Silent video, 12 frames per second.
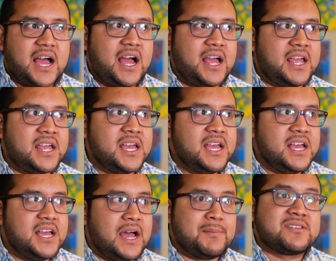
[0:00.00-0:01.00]
I
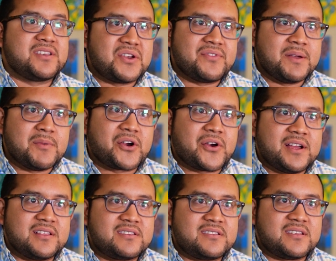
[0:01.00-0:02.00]
am a son of
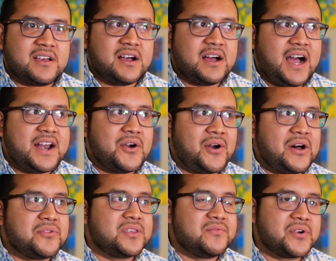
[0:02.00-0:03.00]
immigrants. Uh, I know
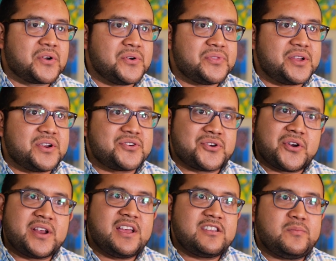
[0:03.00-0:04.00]
how difficult their
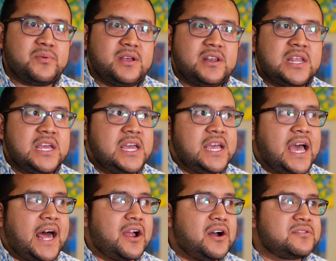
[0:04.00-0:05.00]
journey has been,
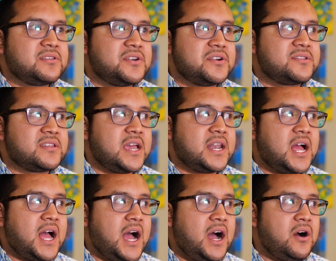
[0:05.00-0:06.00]
and I also understand
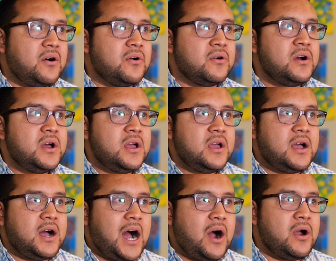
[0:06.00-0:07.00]
how
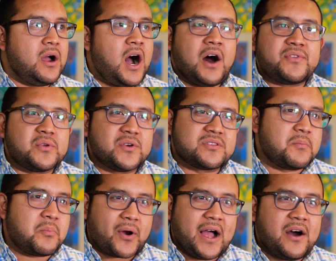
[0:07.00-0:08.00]
I often
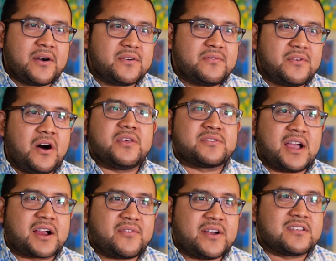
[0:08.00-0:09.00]
wasn't proud of all the
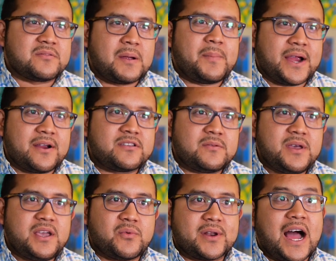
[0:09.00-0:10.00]
sacrifices my parents
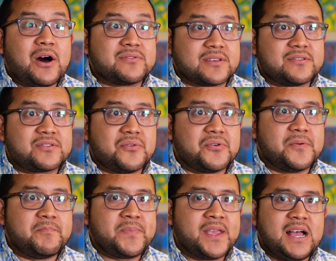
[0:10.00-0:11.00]
made when I was in school.